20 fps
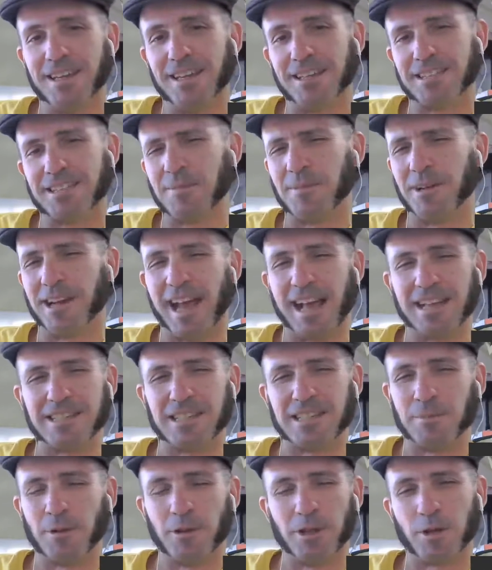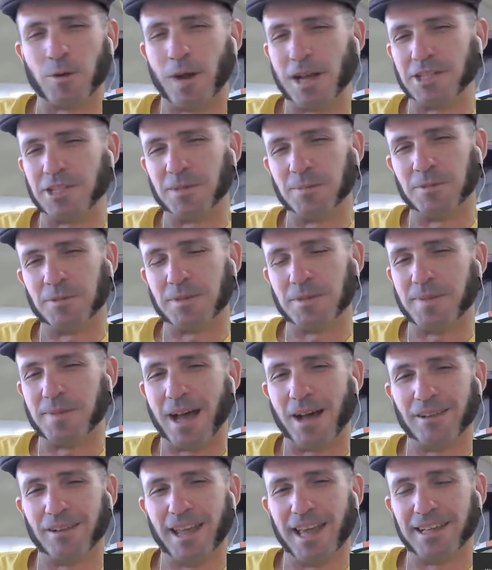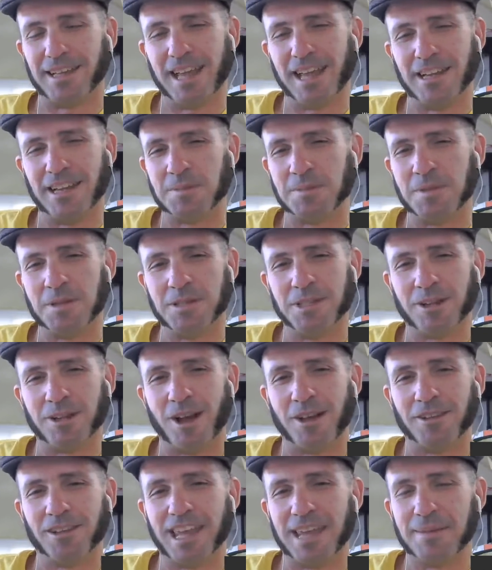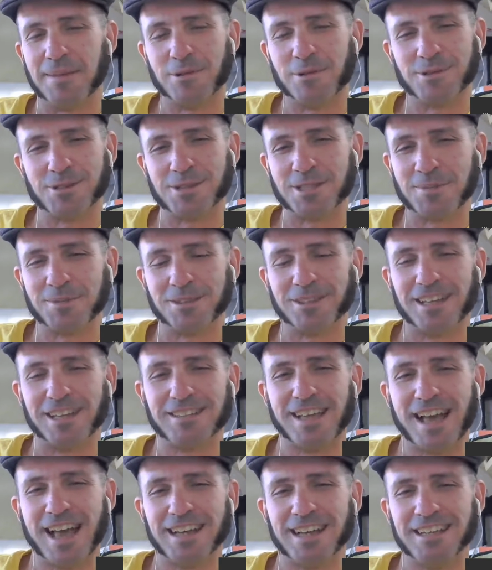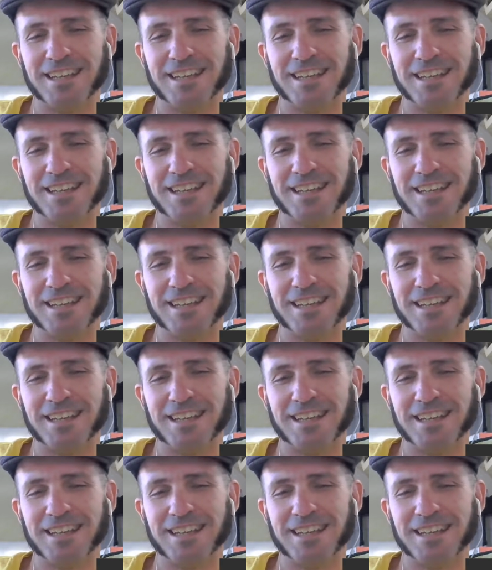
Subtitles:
someone asked him, or the question was about, like, getting his music on labels or something like that,